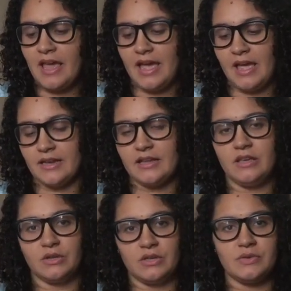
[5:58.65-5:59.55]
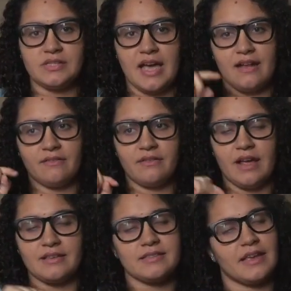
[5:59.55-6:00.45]
and he'll use that
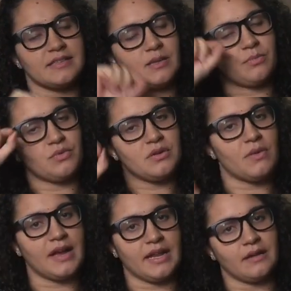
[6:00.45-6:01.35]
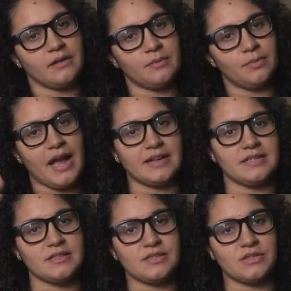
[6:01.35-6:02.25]
as like some pre-writing
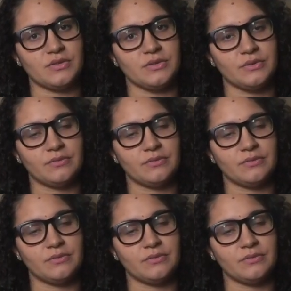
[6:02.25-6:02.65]
practice to